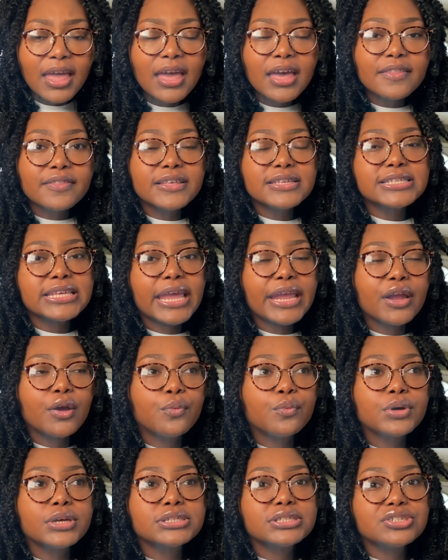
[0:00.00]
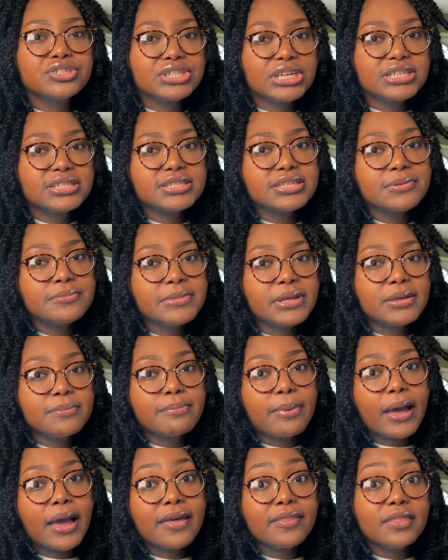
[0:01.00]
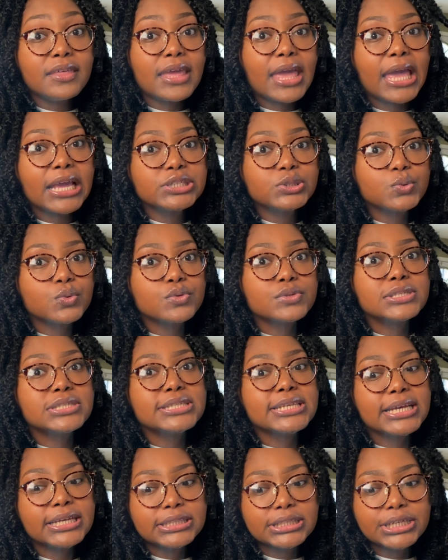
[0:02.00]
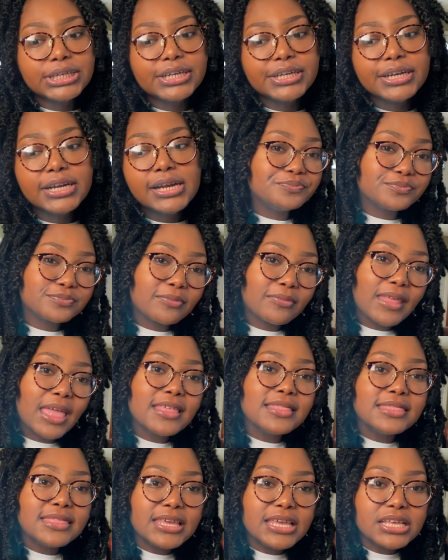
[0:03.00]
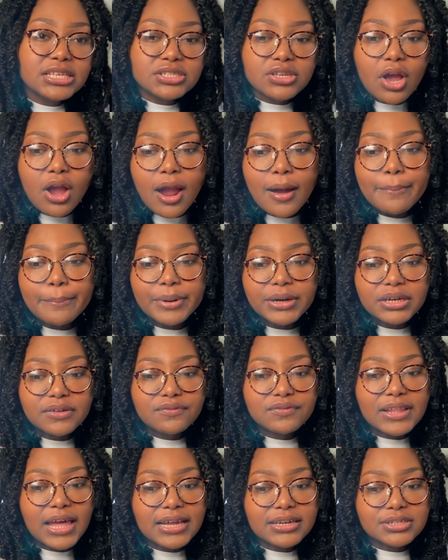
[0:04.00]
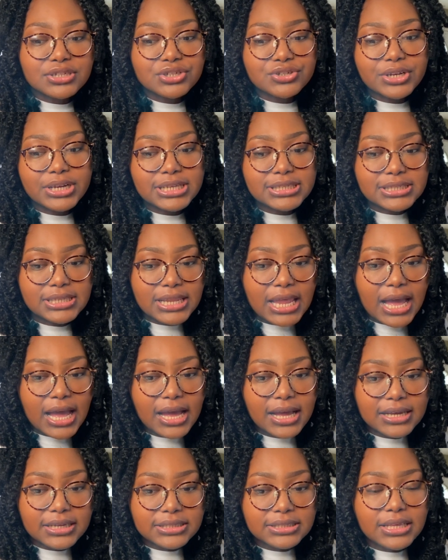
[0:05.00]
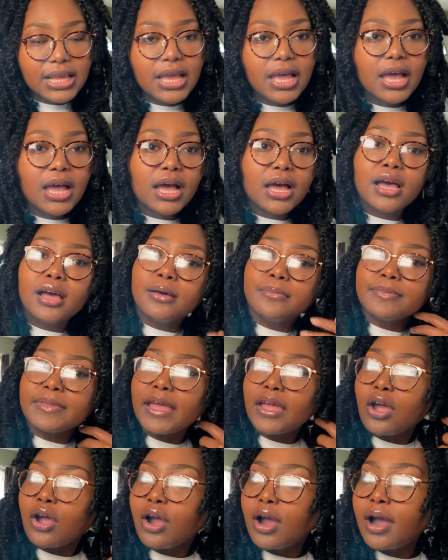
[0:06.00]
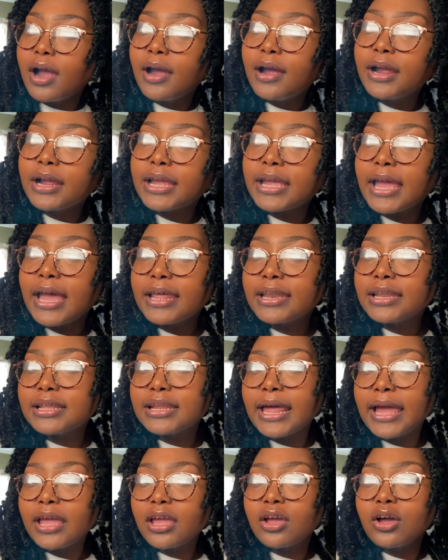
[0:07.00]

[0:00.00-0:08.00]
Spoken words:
this hair was suggested to me by the actual seller. These are butterfly distressed locks. They are kind of like